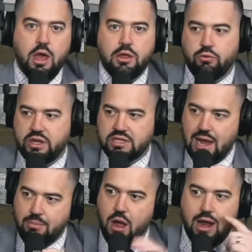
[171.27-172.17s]
The reason
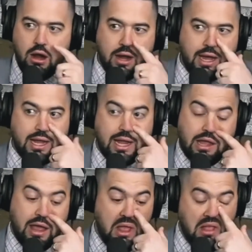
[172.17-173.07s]
I brought Eric in
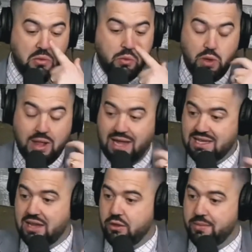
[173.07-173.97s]
and what I
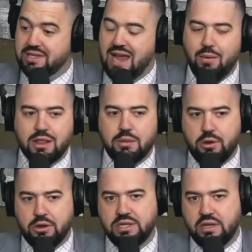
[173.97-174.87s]
said to him is I want the
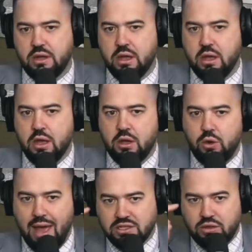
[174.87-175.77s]
person
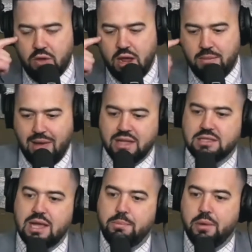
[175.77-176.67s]
who has the right
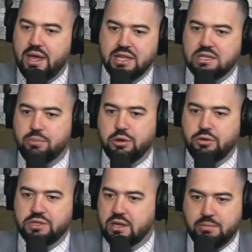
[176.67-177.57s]
mindset but isn't
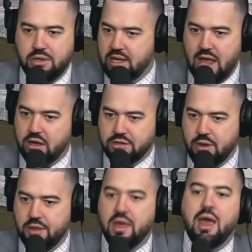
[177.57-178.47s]
producing $1 million a
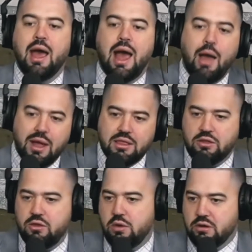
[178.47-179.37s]
month. I want the
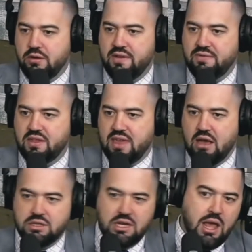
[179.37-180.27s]

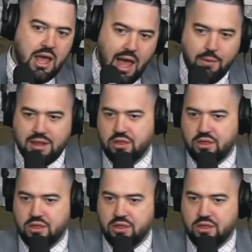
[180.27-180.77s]
$250,000. I want the